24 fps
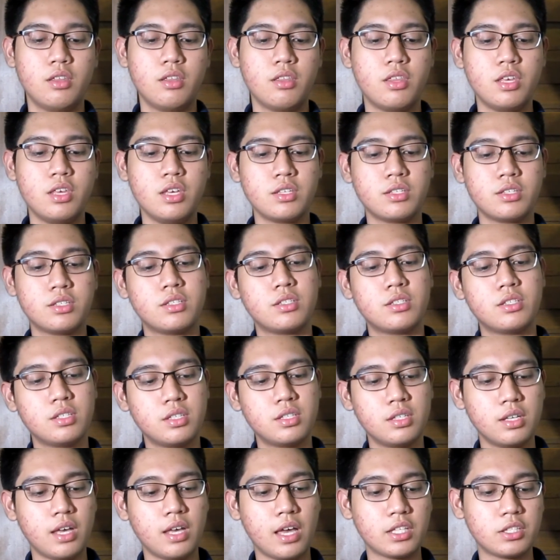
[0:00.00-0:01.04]

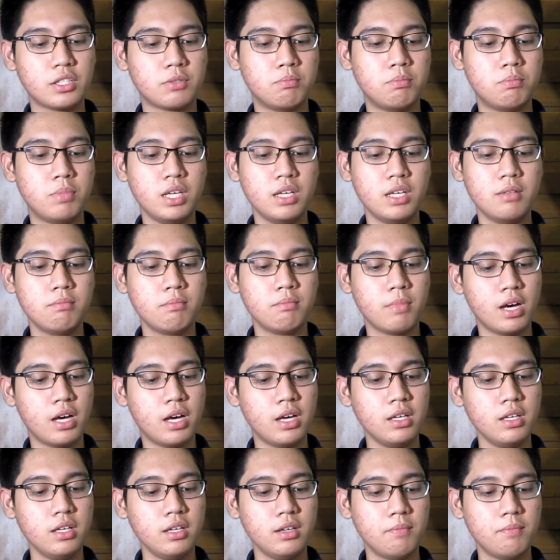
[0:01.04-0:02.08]
This has been
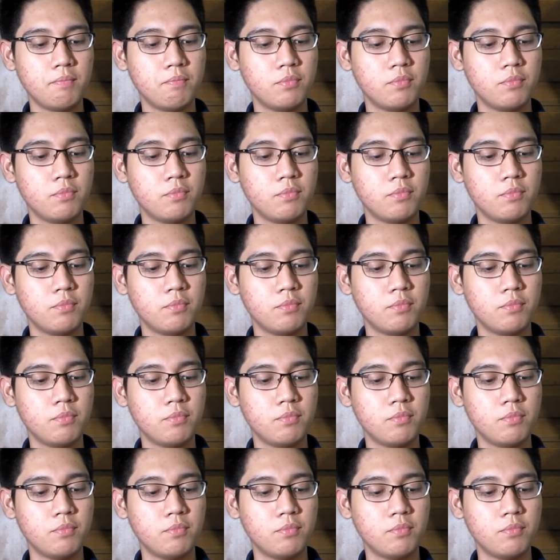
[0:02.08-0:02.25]
my